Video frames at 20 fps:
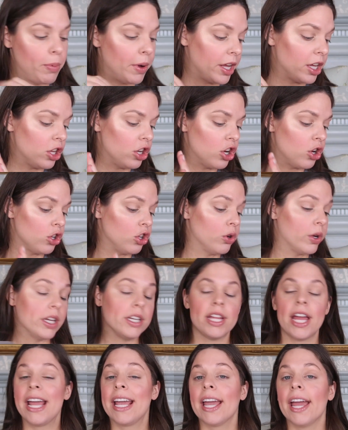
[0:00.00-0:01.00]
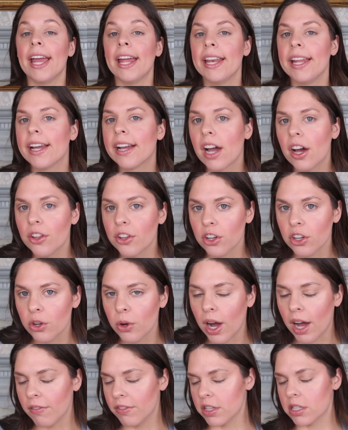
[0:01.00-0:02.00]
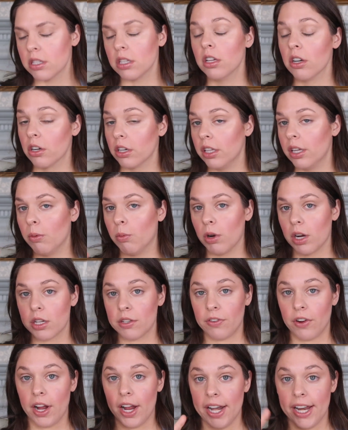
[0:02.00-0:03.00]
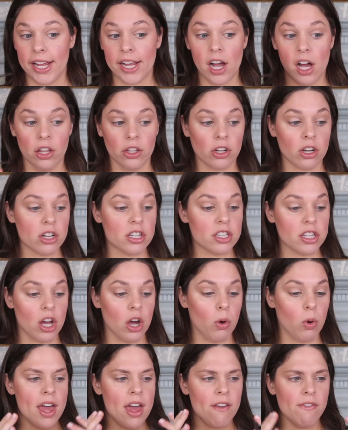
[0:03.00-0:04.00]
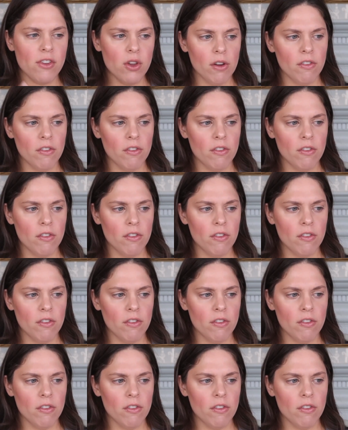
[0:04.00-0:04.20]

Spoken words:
but you know, you can take any color you have. This literally works for any color. So if